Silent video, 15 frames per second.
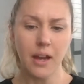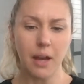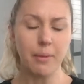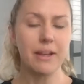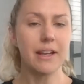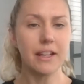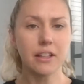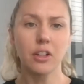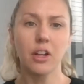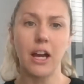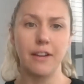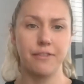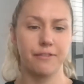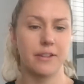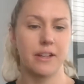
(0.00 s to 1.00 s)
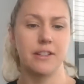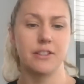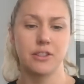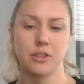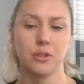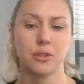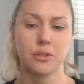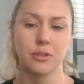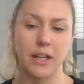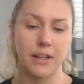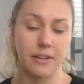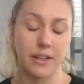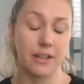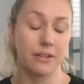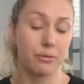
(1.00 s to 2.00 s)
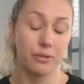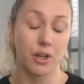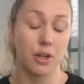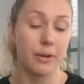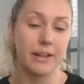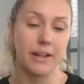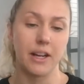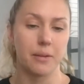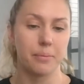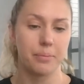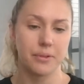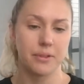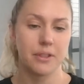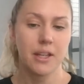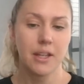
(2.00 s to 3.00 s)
I mean, in life and school, like growing up,